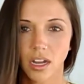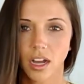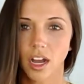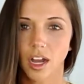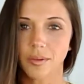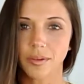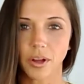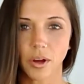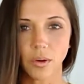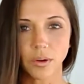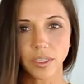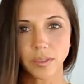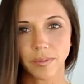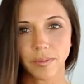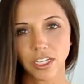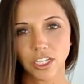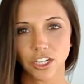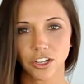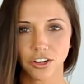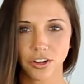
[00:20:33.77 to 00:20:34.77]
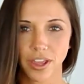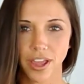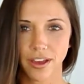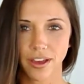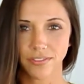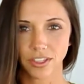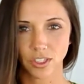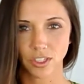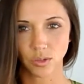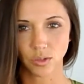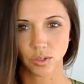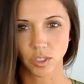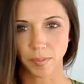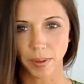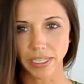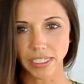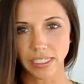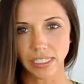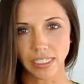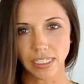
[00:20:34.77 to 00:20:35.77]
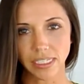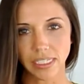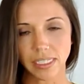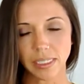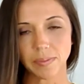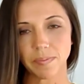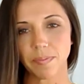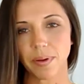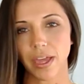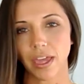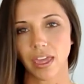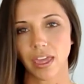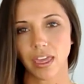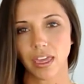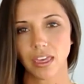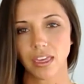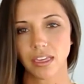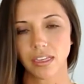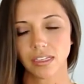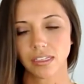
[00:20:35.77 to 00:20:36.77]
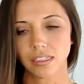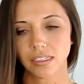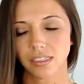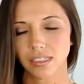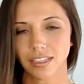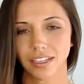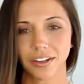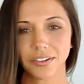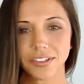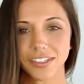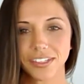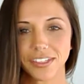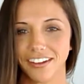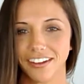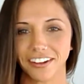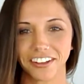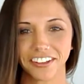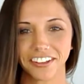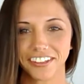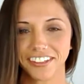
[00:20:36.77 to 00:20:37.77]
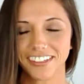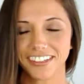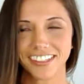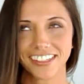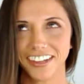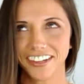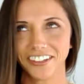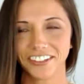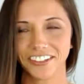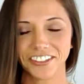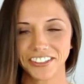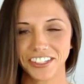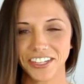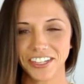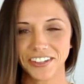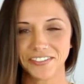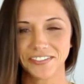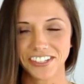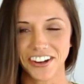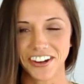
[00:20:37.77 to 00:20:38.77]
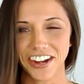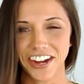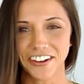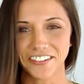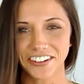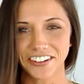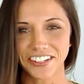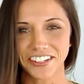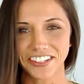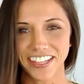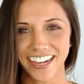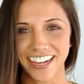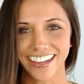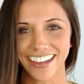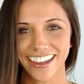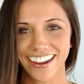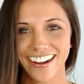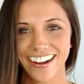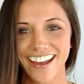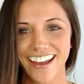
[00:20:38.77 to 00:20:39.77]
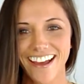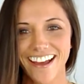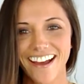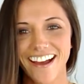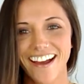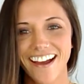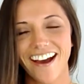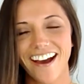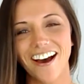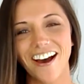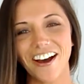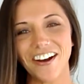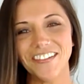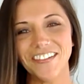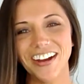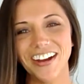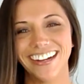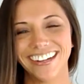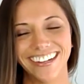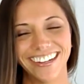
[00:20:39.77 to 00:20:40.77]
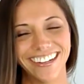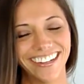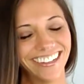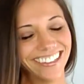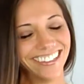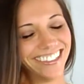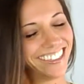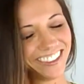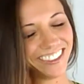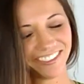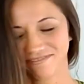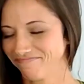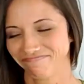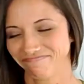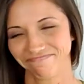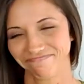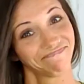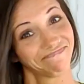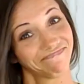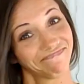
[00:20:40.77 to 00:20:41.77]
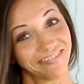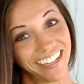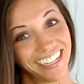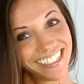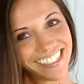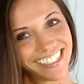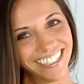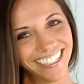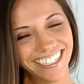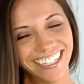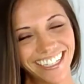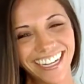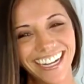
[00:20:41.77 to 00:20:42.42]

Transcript: Always make sure you have the 2 spaces, but that was not a good sign to hold up. Sorry, I won't do that again. It's okay. I get that all the time, Liz. It's okay.